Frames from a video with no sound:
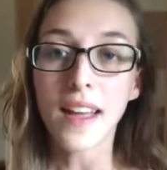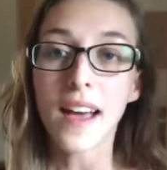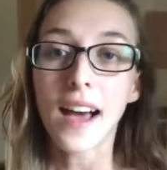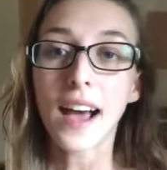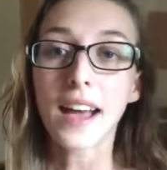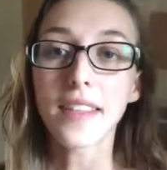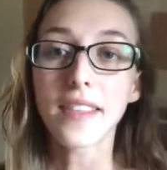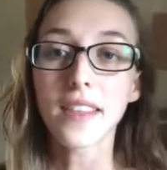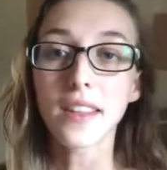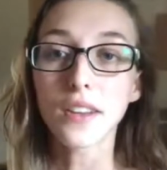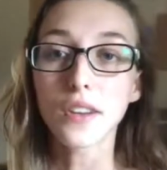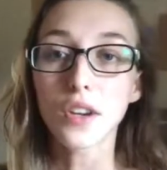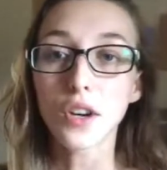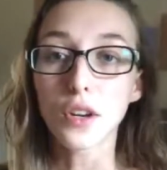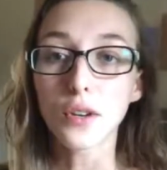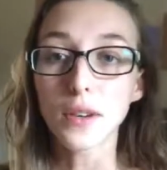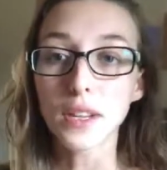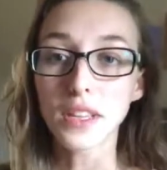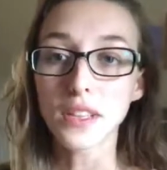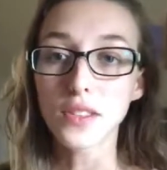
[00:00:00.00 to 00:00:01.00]
I then
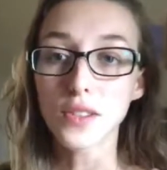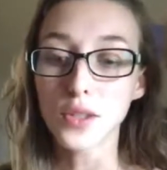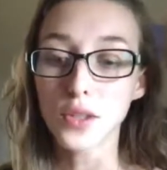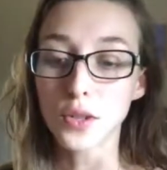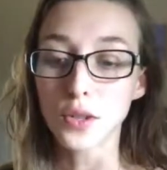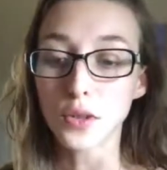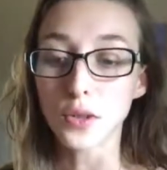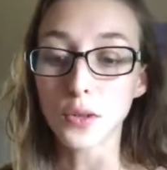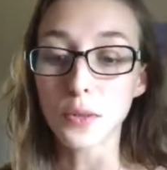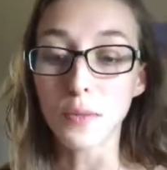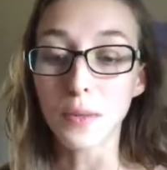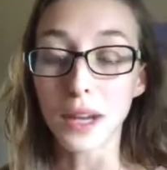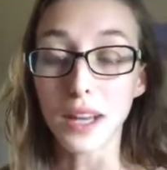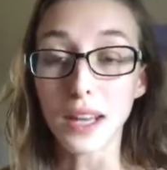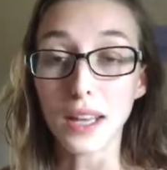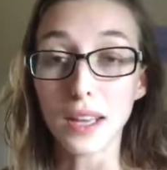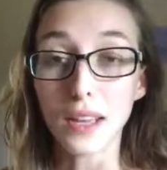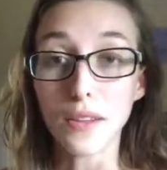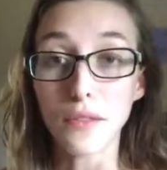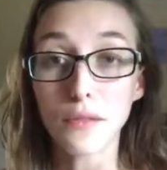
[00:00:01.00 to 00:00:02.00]
go into
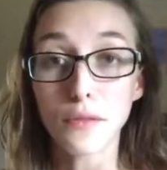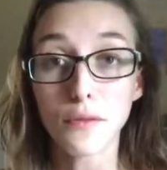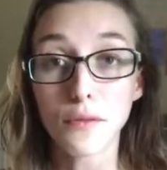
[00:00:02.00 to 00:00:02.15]
my